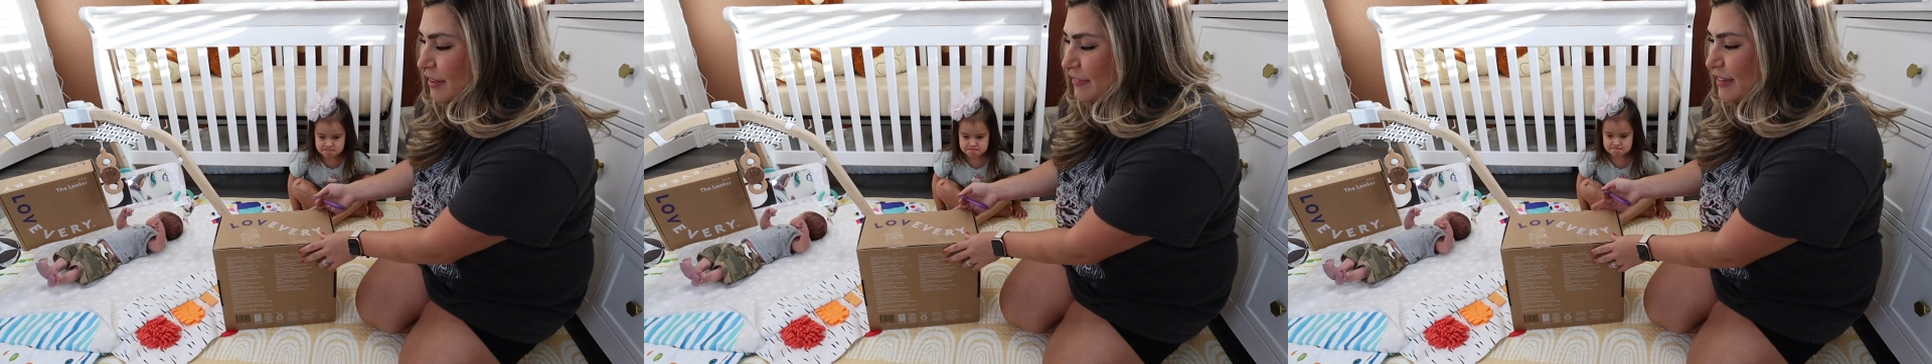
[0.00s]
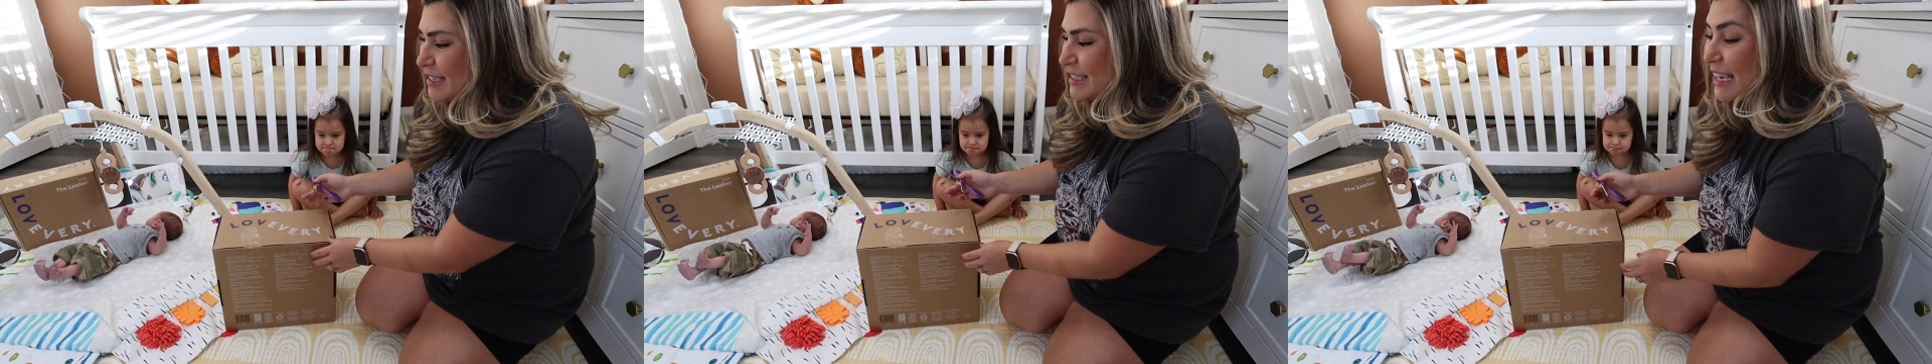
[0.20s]

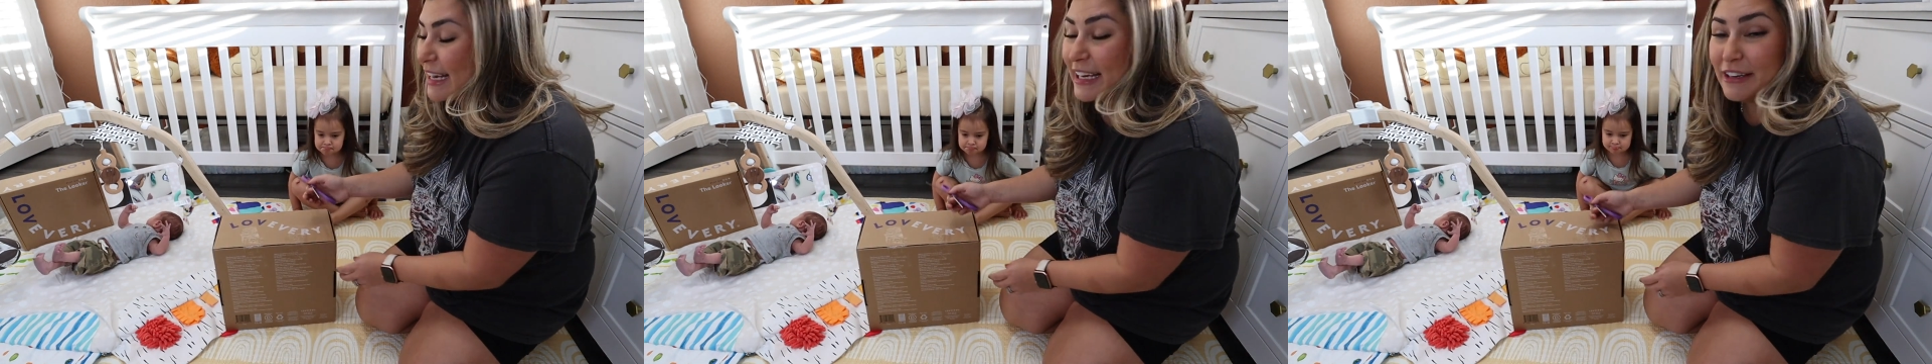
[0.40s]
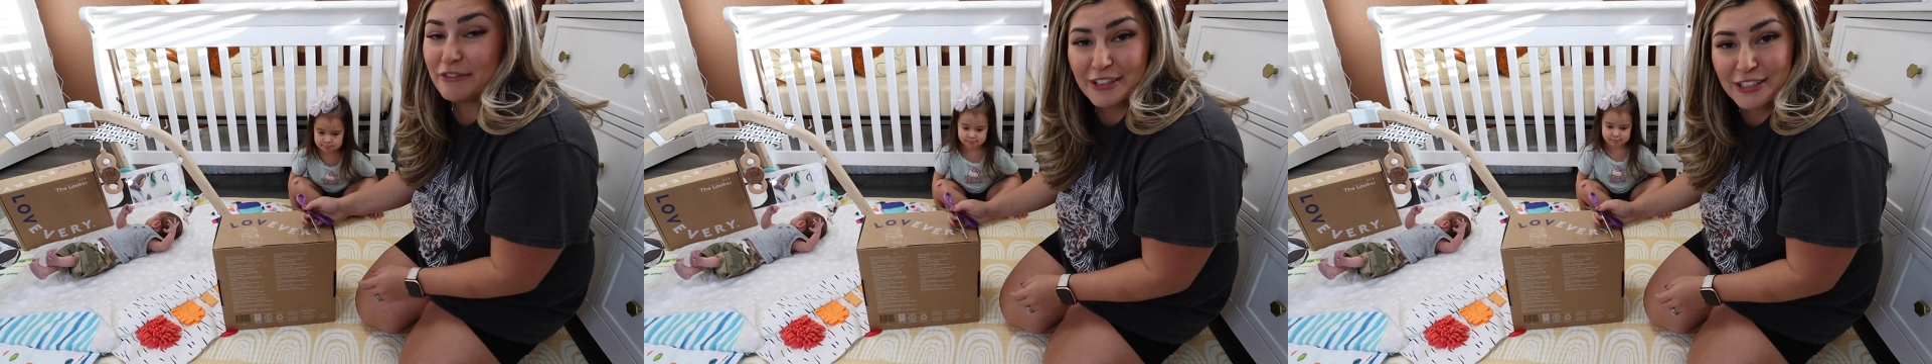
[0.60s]
the
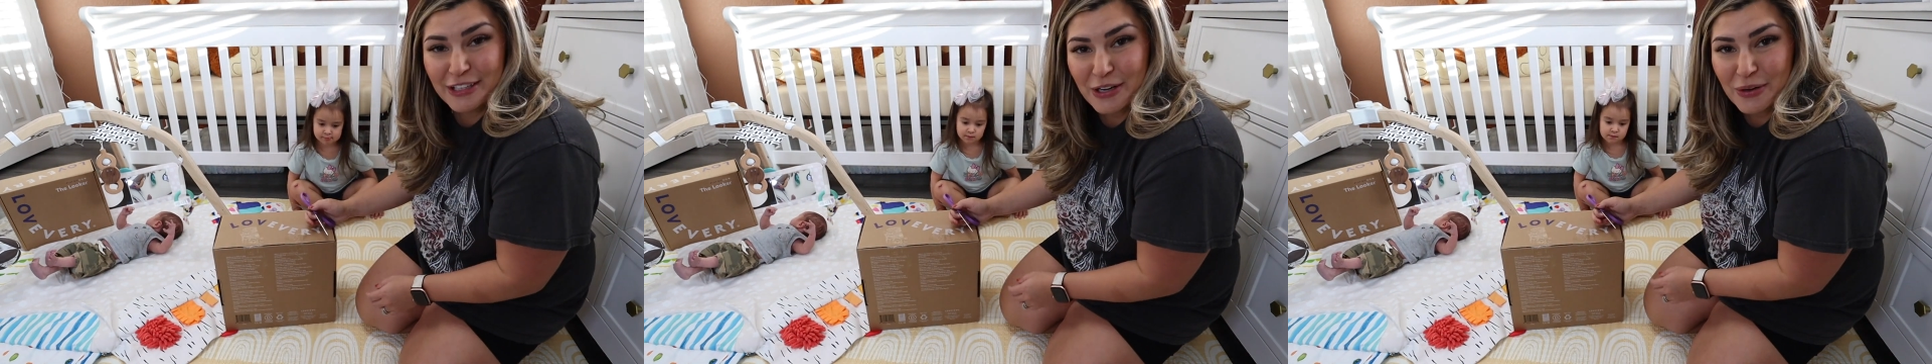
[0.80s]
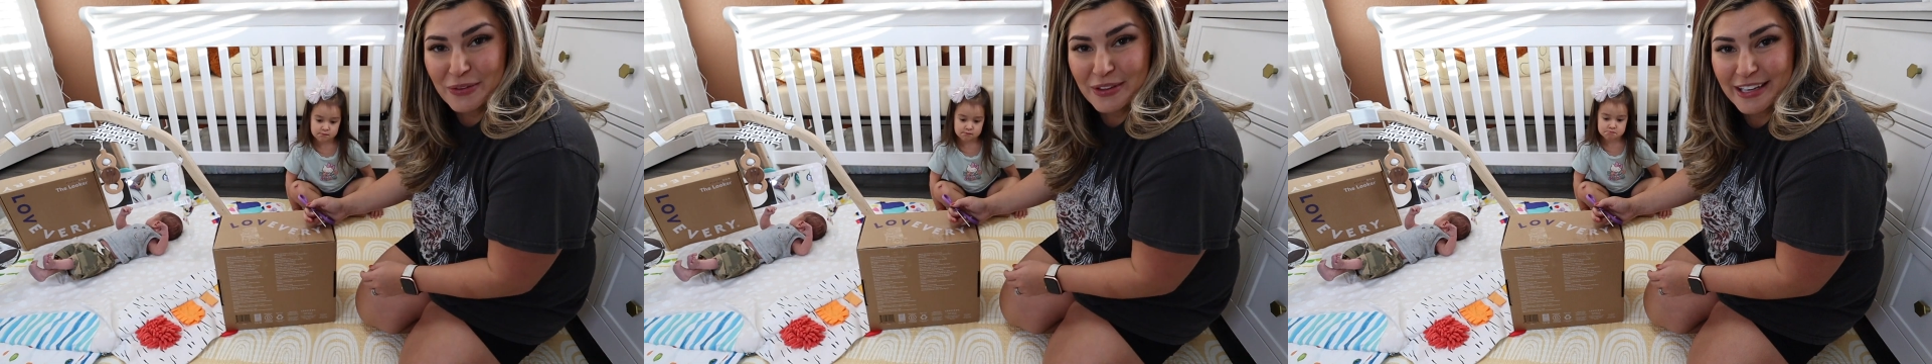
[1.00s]
second
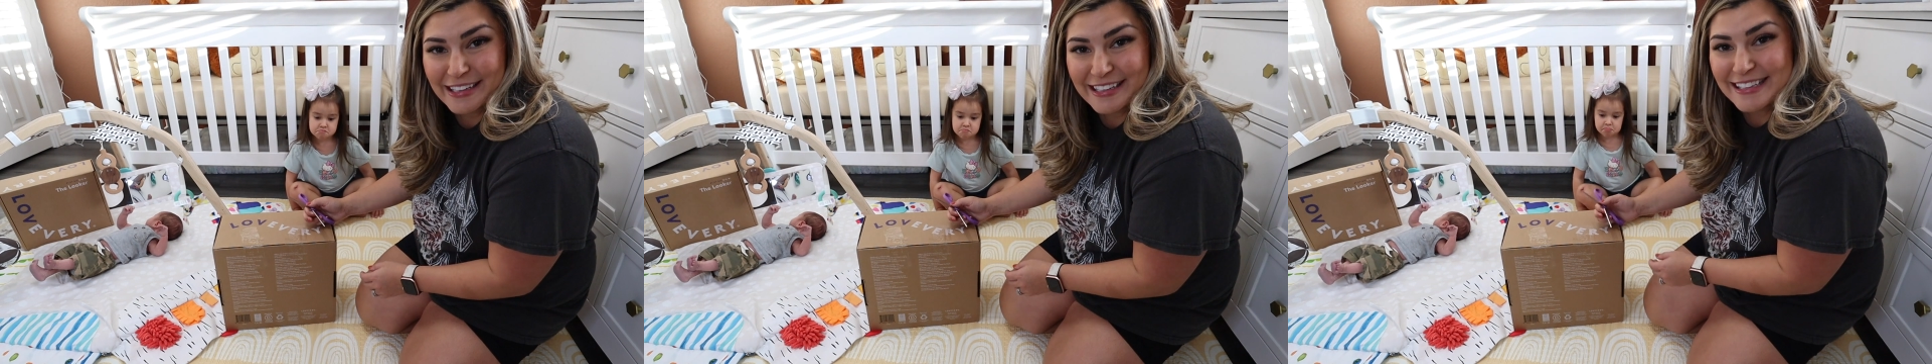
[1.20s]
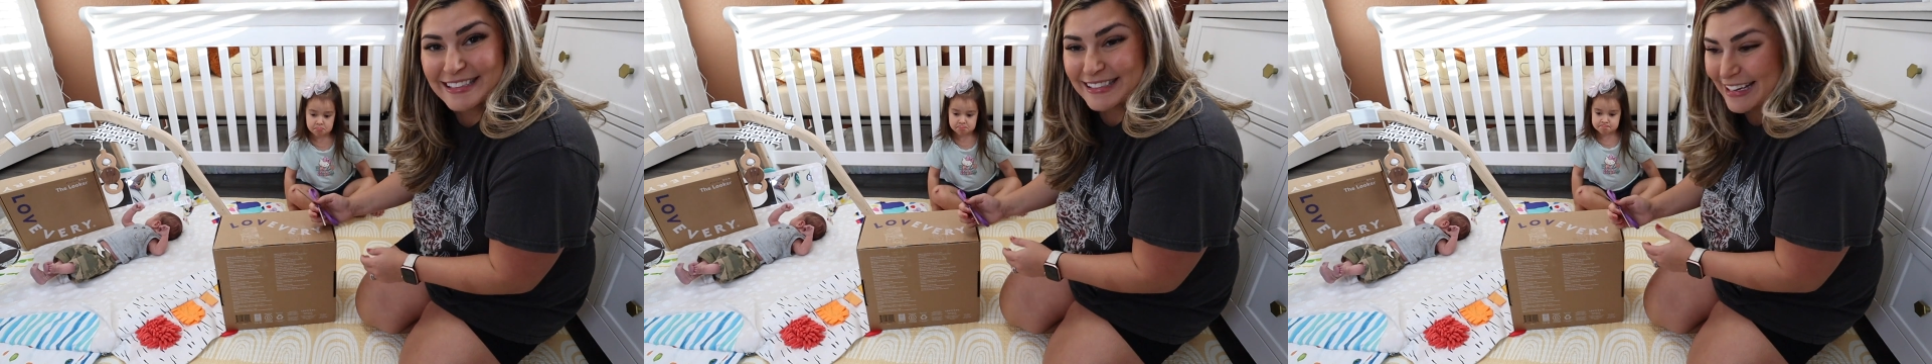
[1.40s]
video that
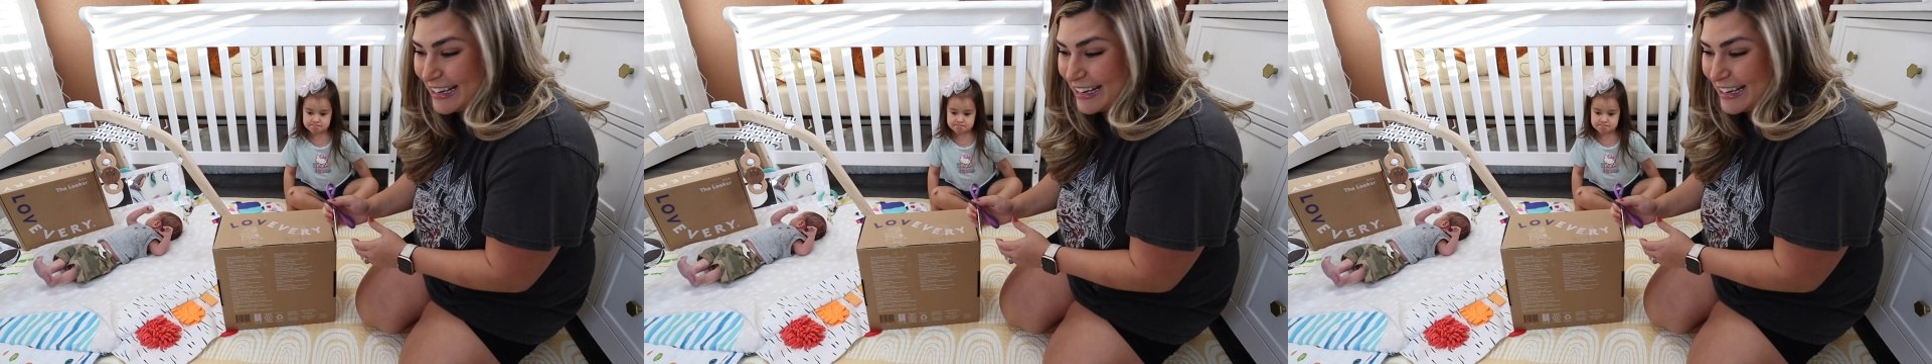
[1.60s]
he's